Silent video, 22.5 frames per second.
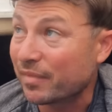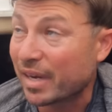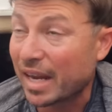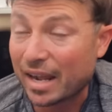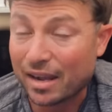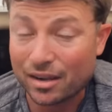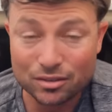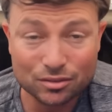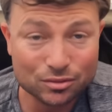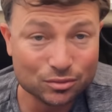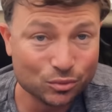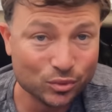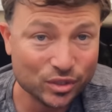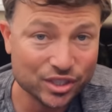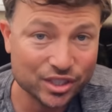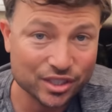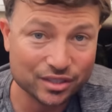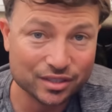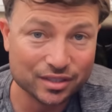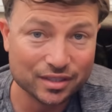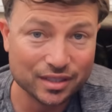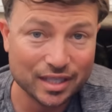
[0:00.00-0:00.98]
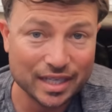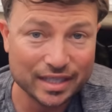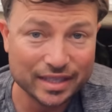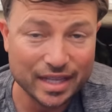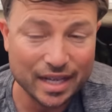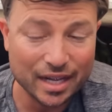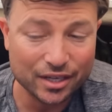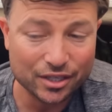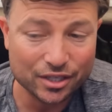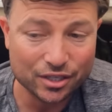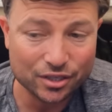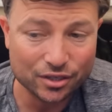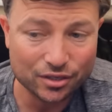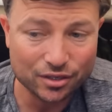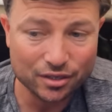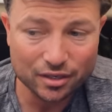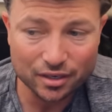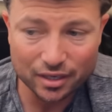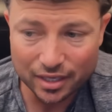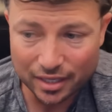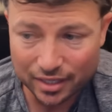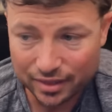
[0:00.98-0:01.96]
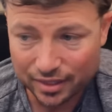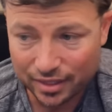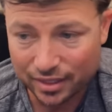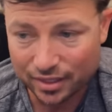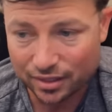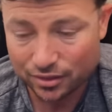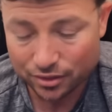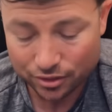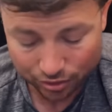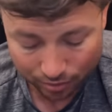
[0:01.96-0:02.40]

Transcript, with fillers: Now we just let that cure and then